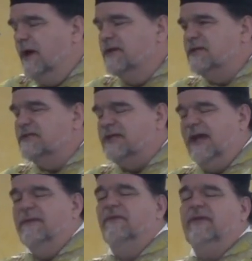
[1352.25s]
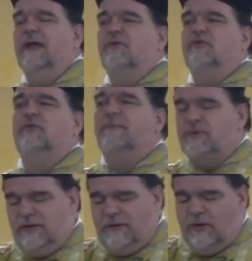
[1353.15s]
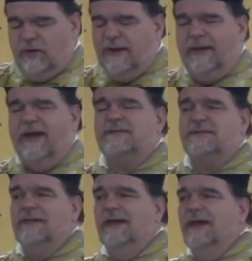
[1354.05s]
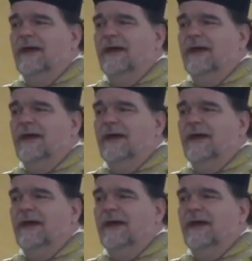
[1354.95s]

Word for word: what does it say in the sacred scripture in the Holy Mass?